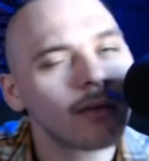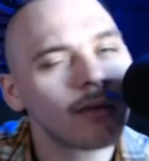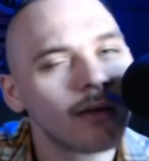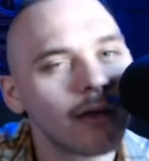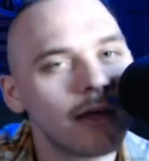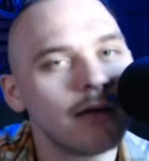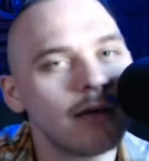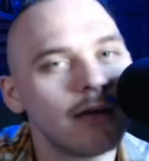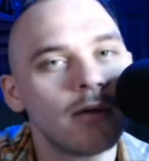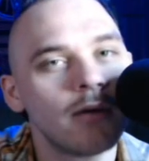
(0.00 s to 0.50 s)

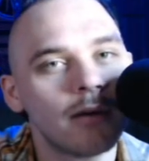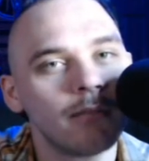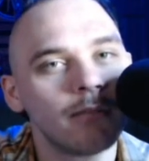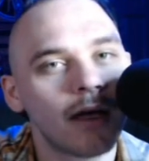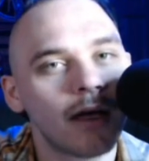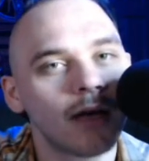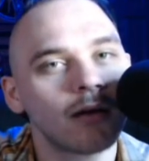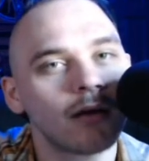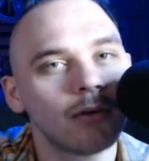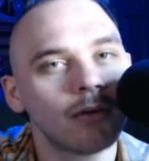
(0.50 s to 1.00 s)
He went
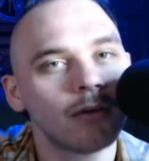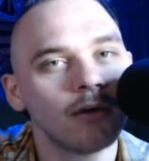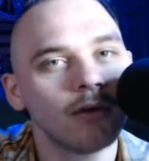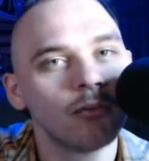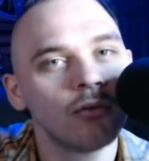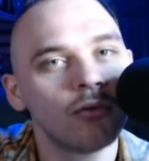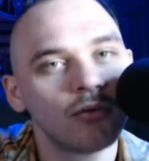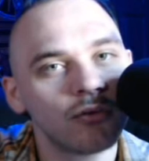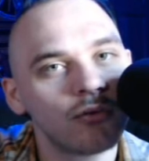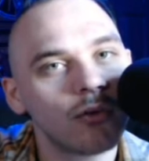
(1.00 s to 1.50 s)
back when he
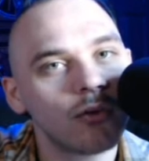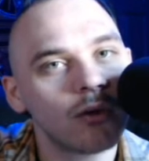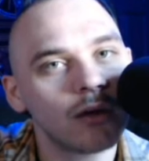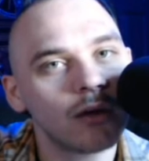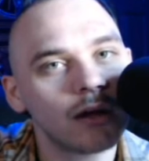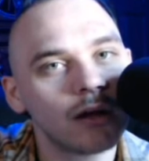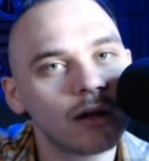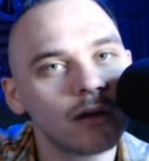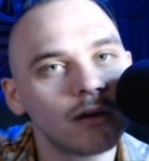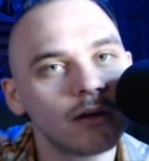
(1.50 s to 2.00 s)
was
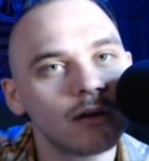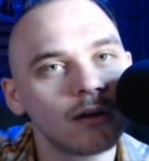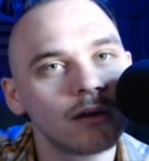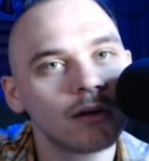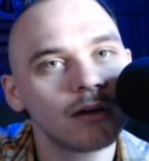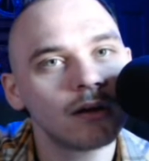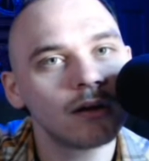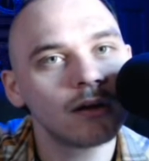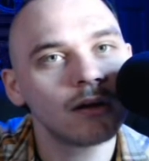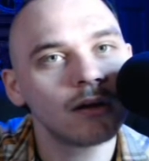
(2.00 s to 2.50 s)
40.
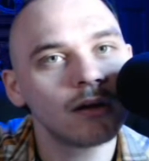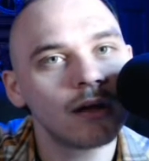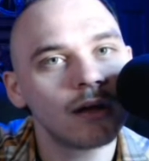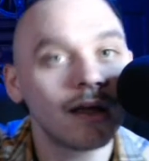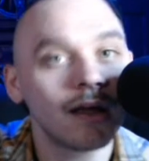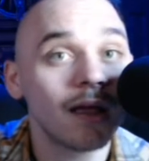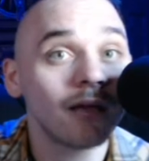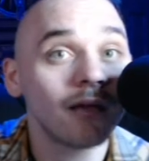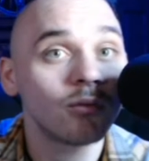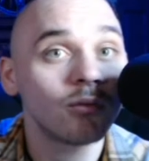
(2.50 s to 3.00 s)

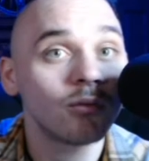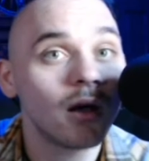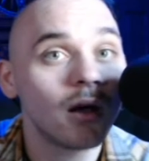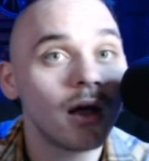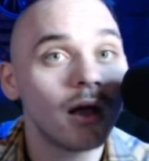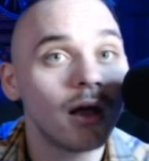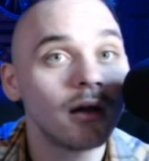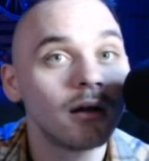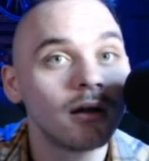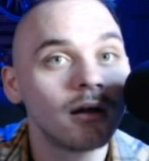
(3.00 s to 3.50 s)
And guess
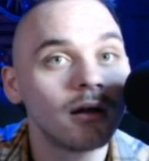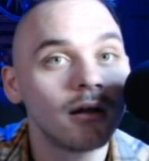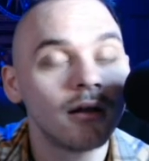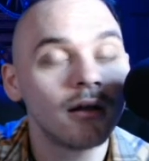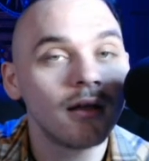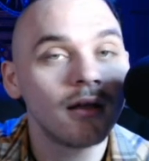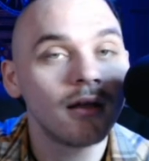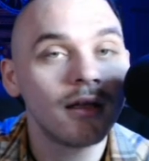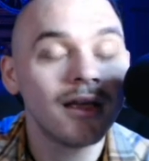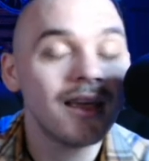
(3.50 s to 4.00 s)
what?
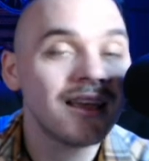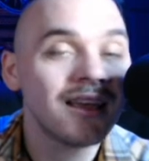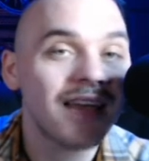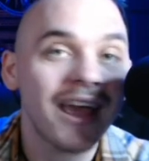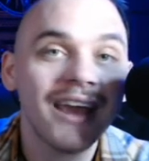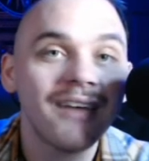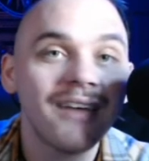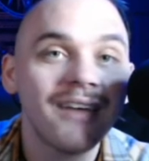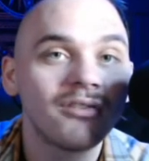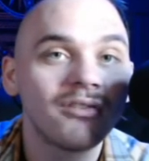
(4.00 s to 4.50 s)
He
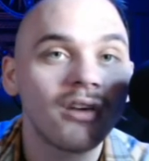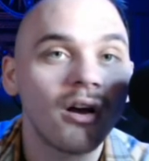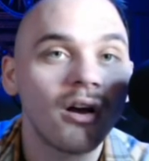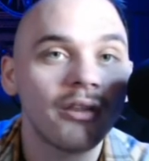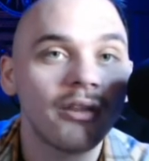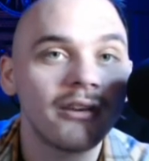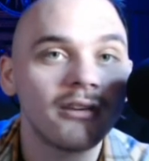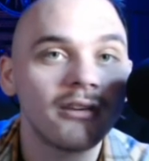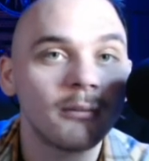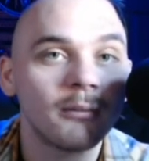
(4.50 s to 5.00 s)
caved to all
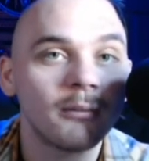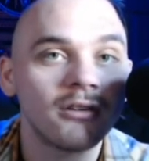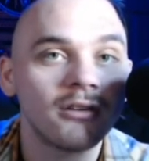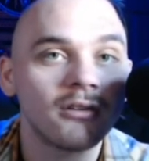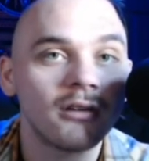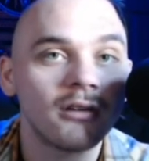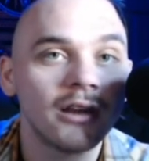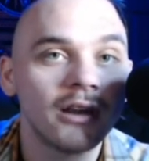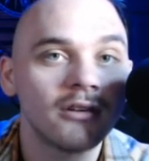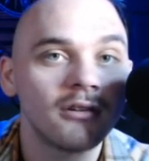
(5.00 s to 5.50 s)
these
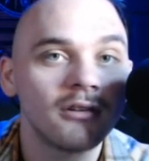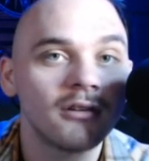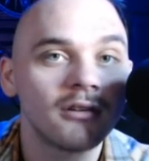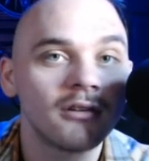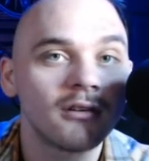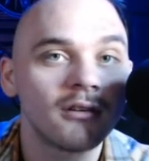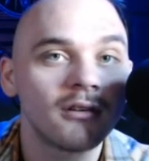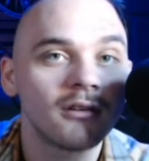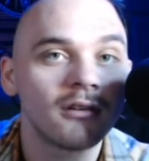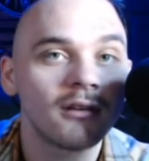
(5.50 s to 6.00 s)
special
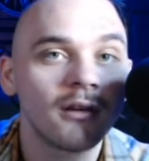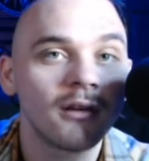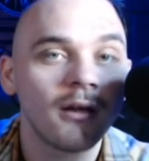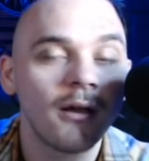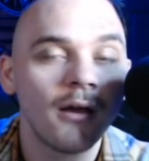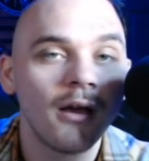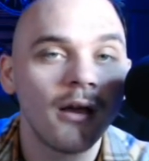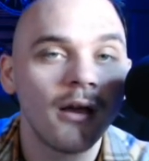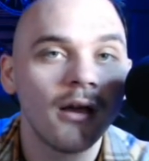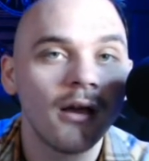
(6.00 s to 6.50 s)
interests.
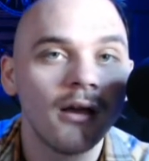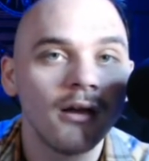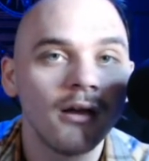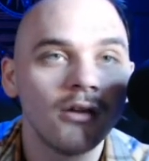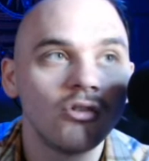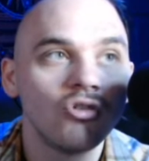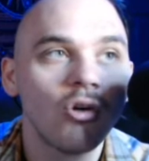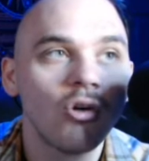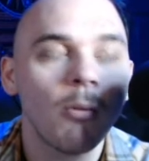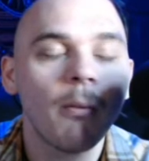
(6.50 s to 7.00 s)

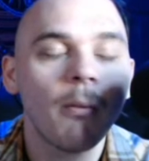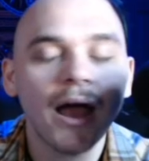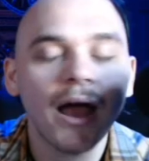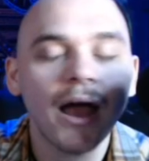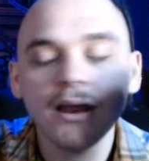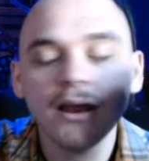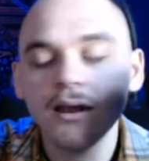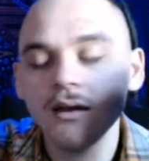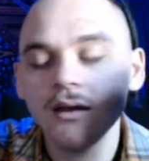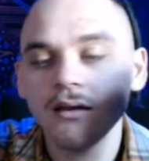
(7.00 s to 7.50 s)
Joe
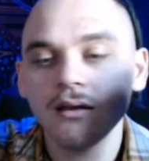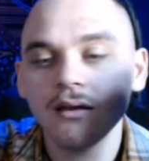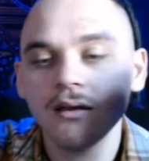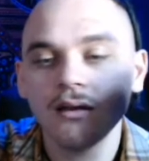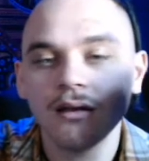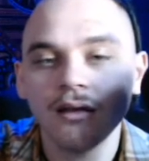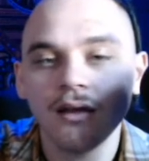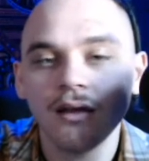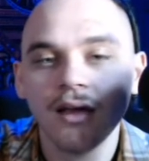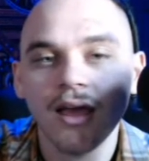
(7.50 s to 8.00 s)
Biden
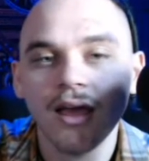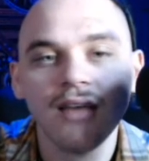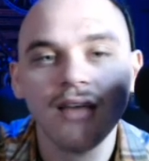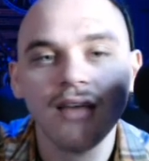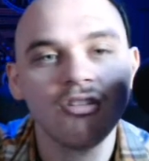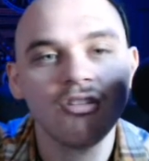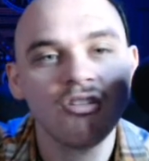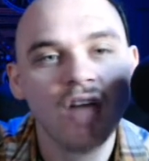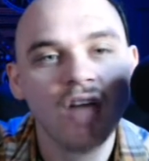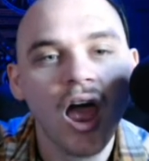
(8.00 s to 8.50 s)

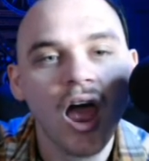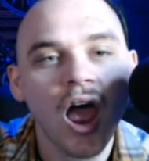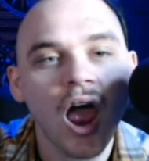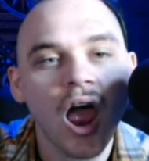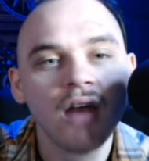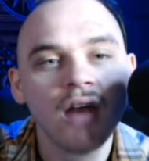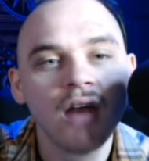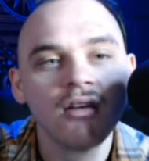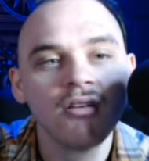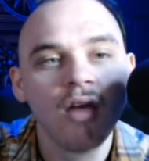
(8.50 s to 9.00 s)
is
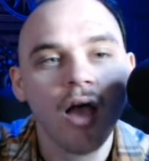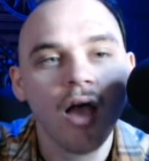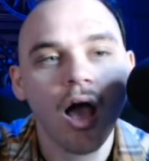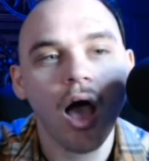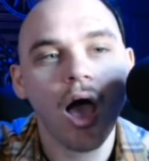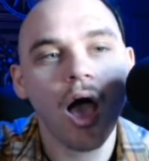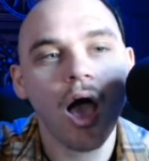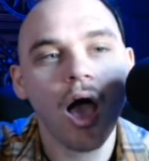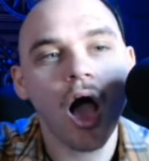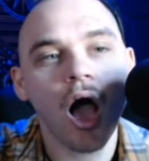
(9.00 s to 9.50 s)
not
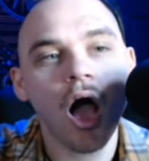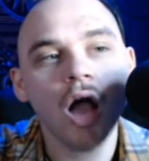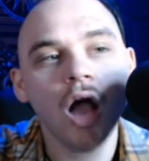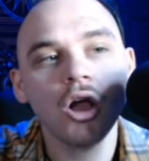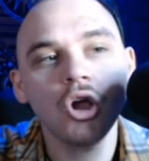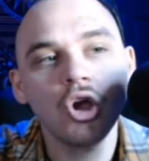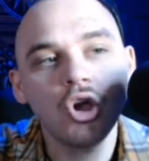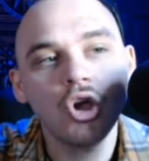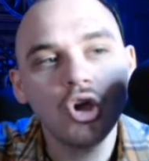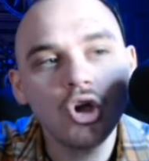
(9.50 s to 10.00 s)
a
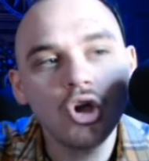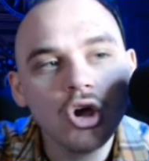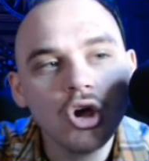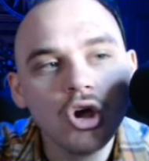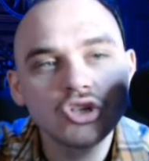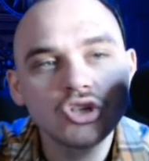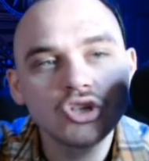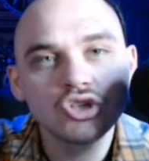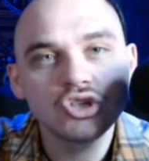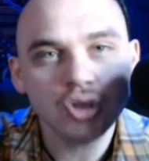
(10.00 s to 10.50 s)

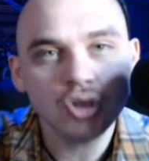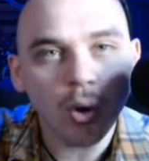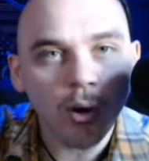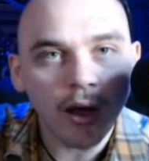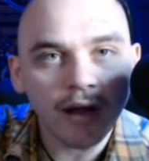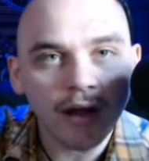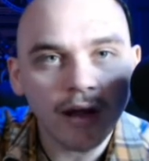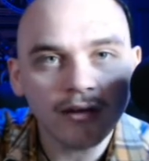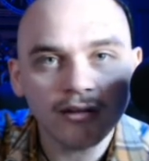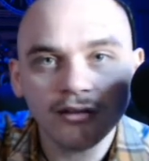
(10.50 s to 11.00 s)
good
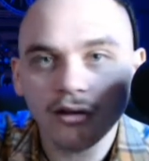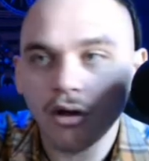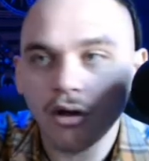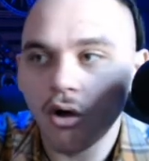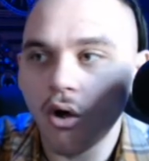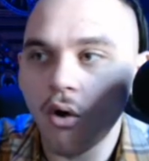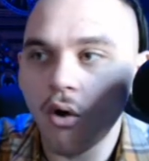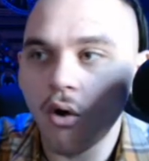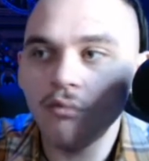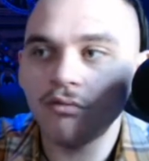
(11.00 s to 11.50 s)
choice
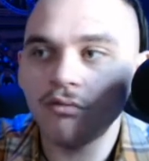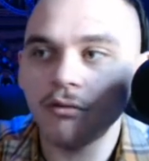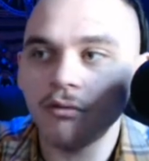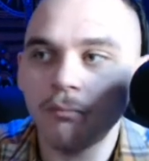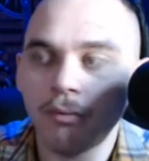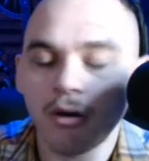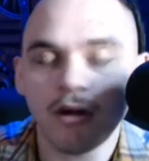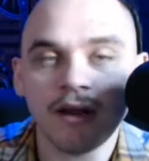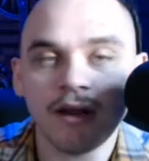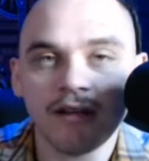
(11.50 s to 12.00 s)
over
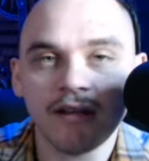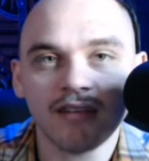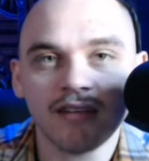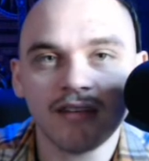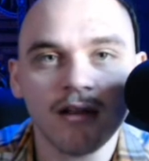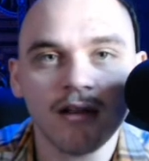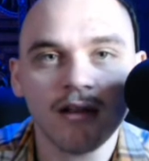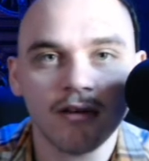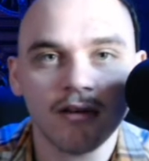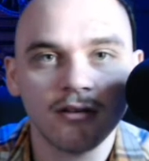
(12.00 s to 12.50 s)
Bernie
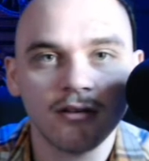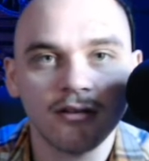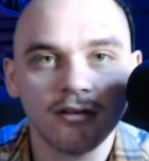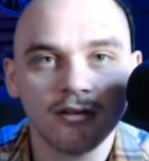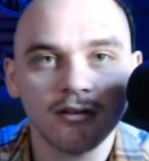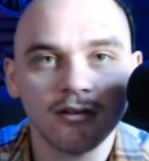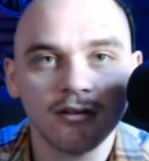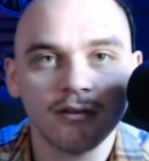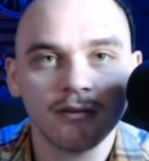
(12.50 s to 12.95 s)
Sanders.